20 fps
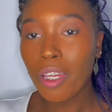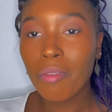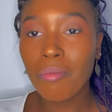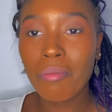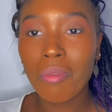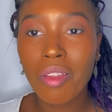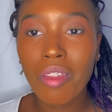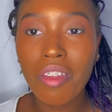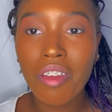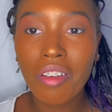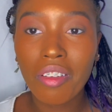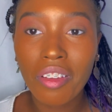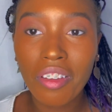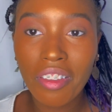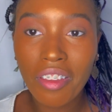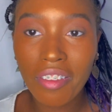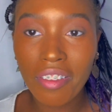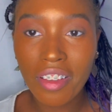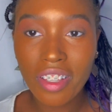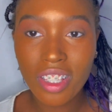But the only
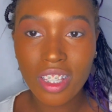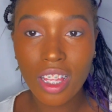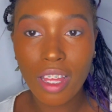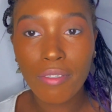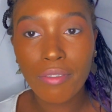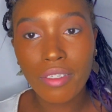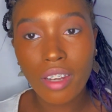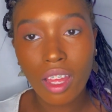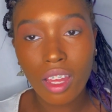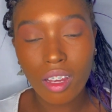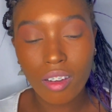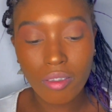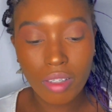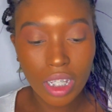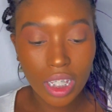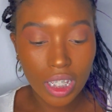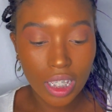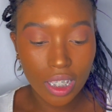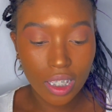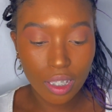thing that's left now
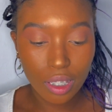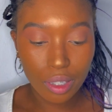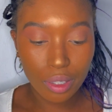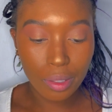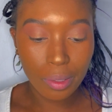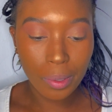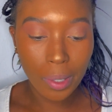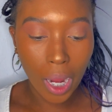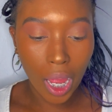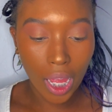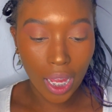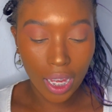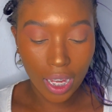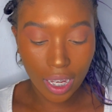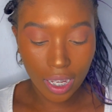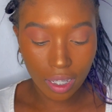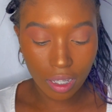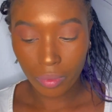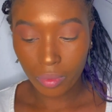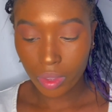is to
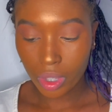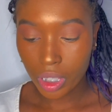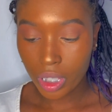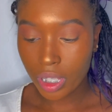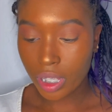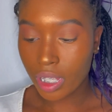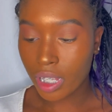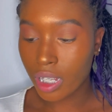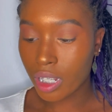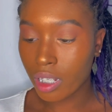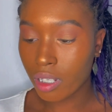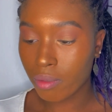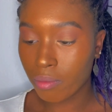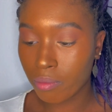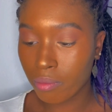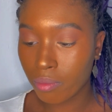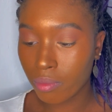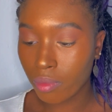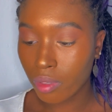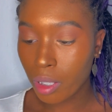add
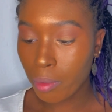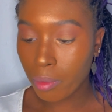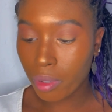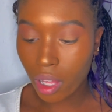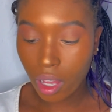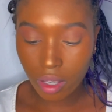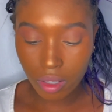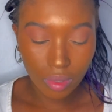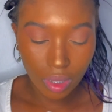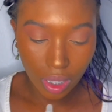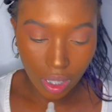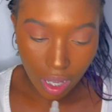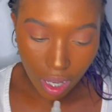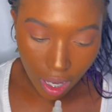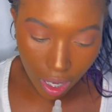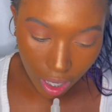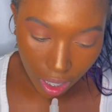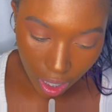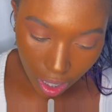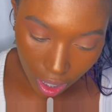some lip gloss. I
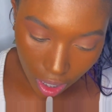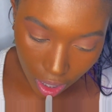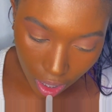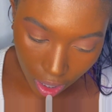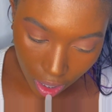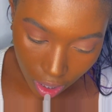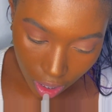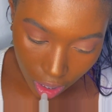add it